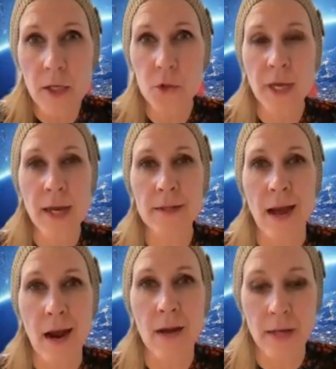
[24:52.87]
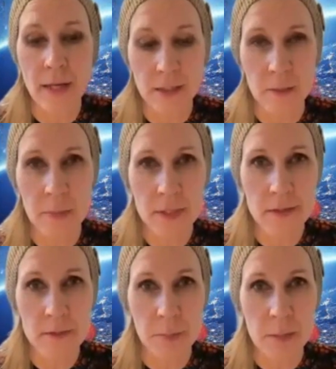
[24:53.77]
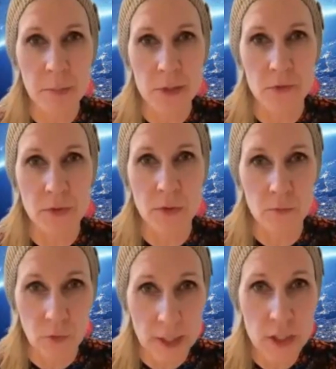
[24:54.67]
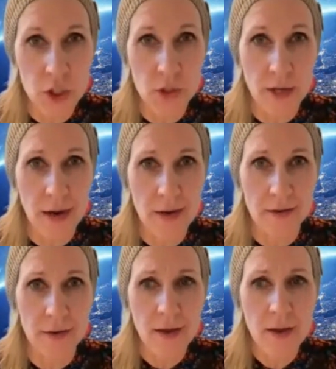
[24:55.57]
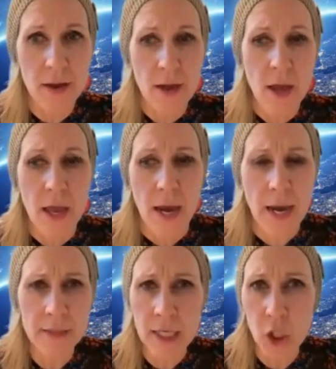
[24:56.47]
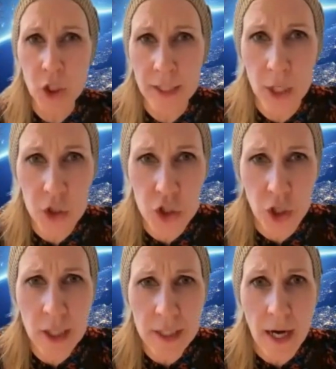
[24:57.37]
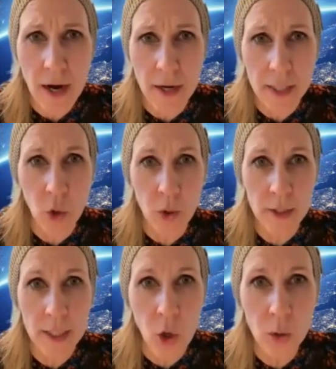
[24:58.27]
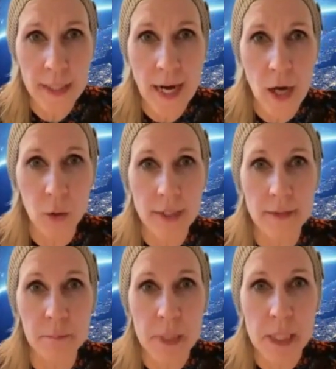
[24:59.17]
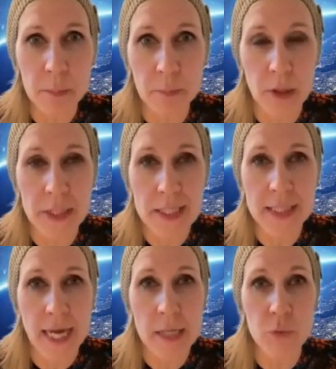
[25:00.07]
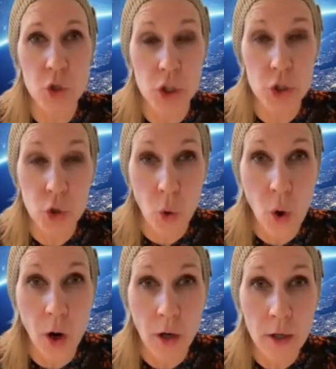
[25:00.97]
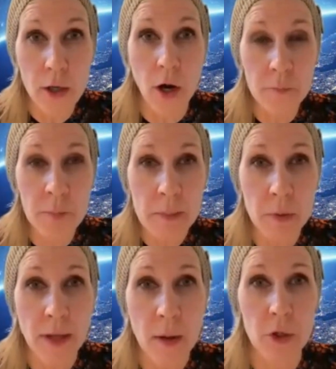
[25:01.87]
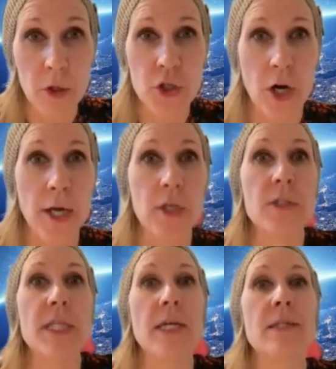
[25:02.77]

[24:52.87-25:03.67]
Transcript: You can't like limit people's right to that. And then looking at Australia and going like, holy cow, like police came to the door of people that were trying to say